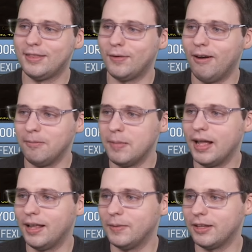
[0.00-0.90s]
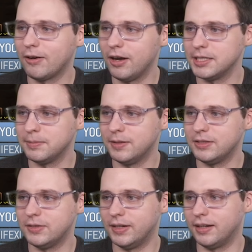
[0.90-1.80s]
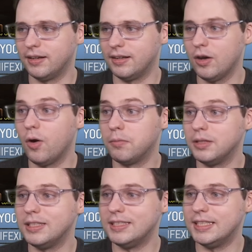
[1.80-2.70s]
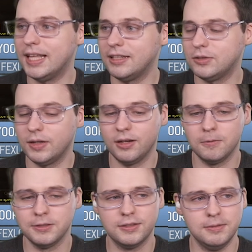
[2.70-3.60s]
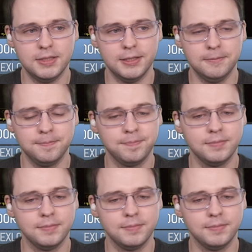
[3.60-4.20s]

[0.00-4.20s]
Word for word: Thrall melee with a crossbow during... Oh, he did that during Novel Stream 2.